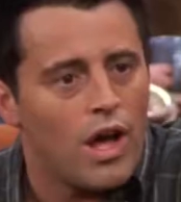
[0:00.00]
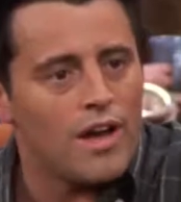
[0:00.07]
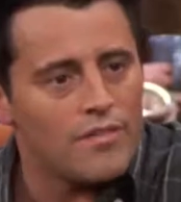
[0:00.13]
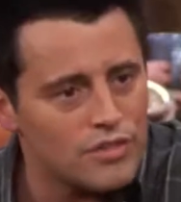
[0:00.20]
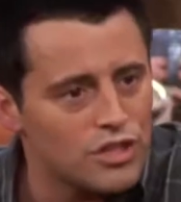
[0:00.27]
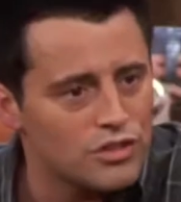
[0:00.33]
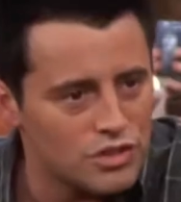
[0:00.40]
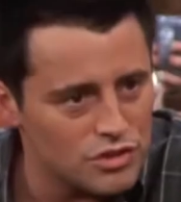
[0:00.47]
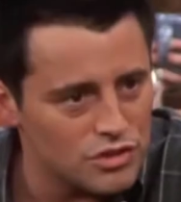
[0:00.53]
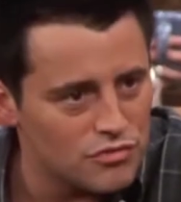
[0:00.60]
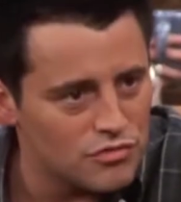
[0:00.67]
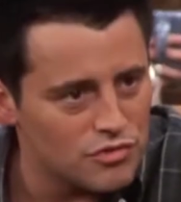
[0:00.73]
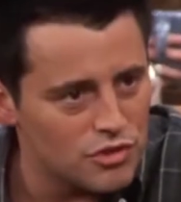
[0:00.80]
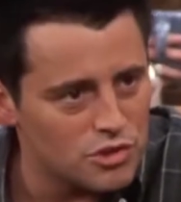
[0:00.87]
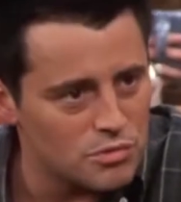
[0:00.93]
Well, I have an
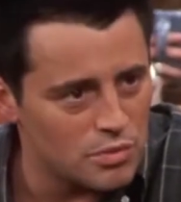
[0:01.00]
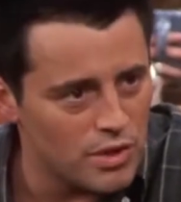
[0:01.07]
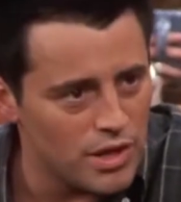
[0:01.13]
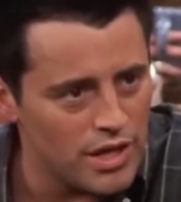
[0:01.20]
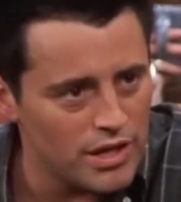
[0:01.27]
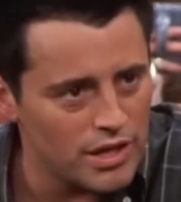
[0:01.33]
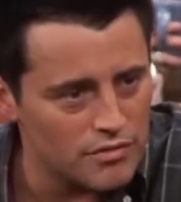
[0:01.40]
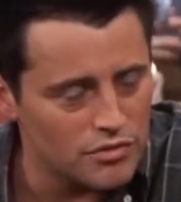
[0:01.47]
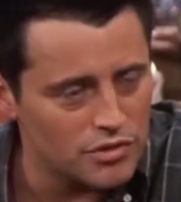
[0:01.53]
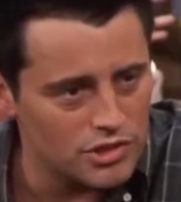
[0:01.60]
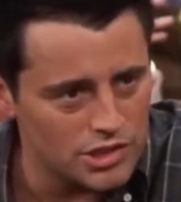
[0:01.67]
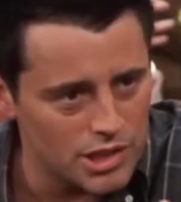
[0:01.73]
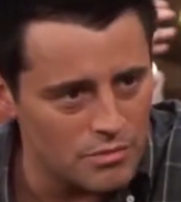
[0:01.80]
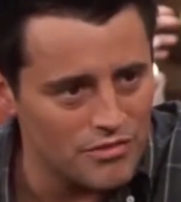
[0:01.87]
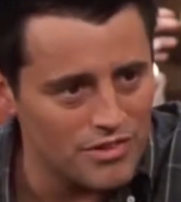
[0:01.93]
audition for this play, and for
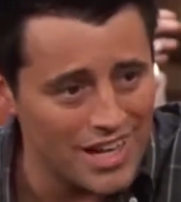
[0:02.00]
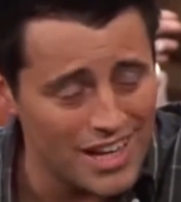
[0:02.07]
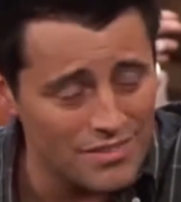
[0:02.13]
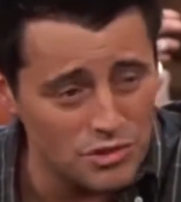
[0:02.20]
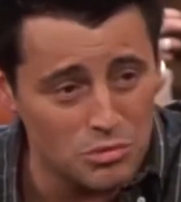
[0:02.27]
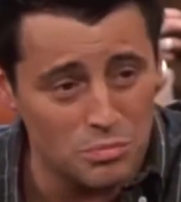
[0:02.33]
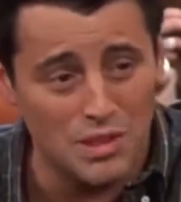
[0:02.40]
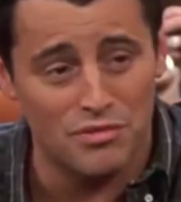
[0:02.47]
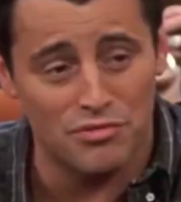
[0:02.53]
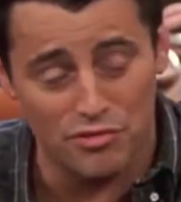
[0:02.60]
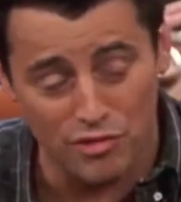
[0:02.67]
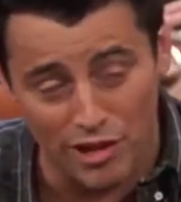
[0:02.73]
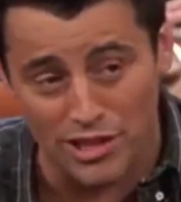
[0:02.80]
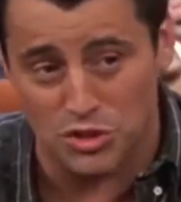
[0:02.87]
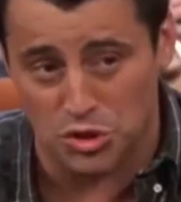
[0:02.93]
some of it, I have to speak
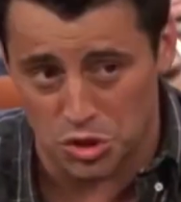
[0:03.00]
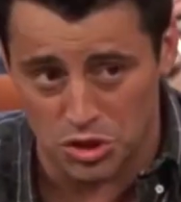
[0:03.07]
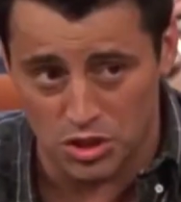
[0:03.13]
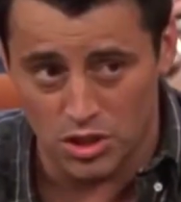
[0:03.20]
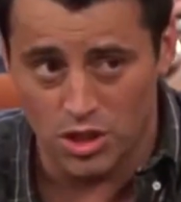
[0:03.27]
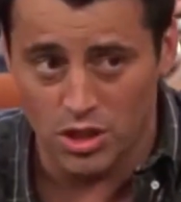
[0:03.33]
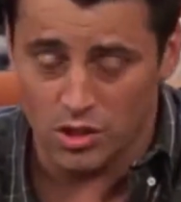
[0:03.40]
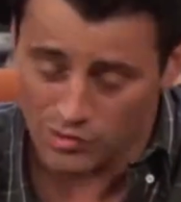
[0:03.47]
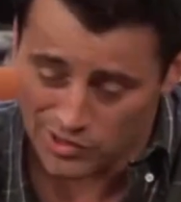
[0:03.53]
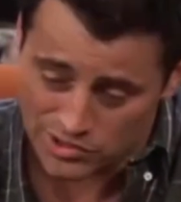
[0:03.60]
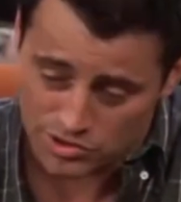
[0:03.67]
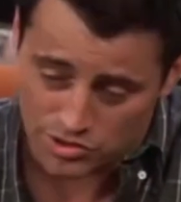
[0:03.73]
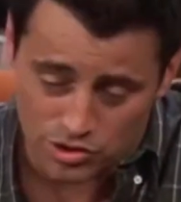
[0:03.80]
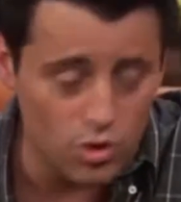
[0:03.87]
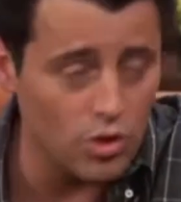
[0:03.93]
French,
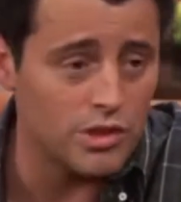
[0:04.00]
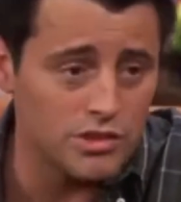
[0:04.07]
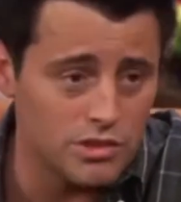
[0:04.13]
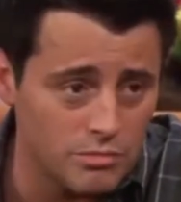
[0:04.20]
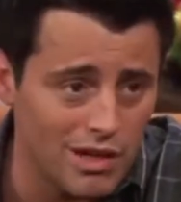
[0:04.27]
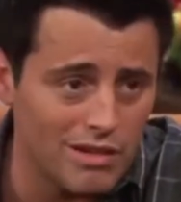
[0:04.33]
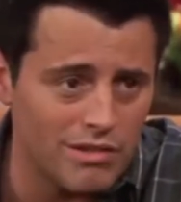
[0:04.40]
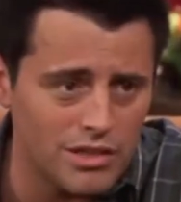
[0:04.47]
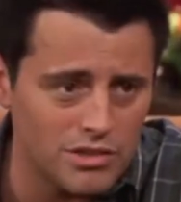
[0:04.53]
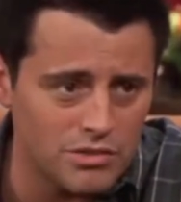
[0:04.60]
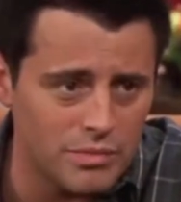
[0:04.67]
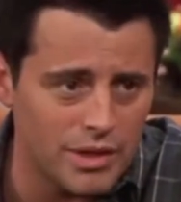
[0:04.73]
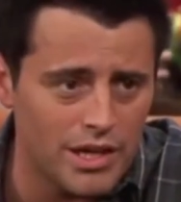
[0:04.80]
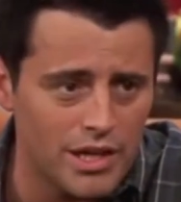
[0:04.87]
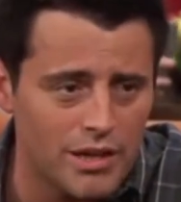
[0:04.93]
which, according to my
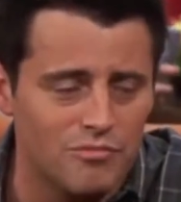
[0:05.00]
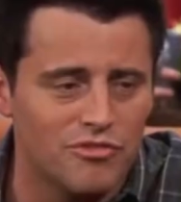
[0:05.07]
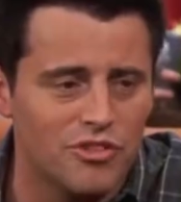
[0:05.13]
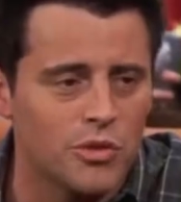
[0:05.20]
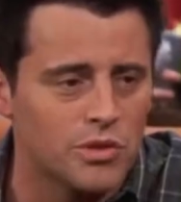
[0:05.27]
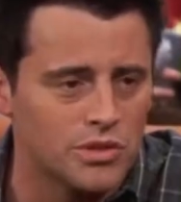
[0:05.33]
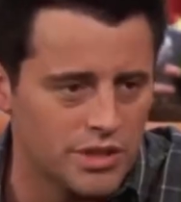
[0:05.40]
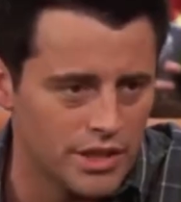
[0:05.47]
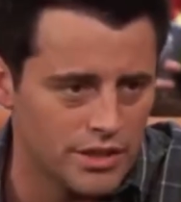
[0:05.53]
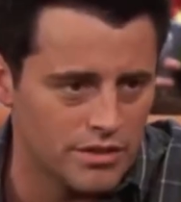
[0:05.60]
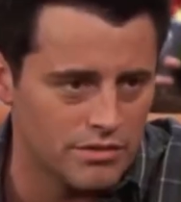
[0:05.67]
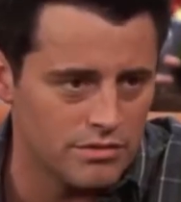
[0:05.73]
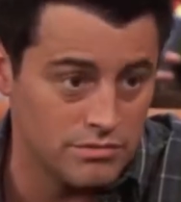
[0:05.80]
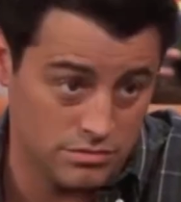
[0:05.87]
resume, I'm fluent in.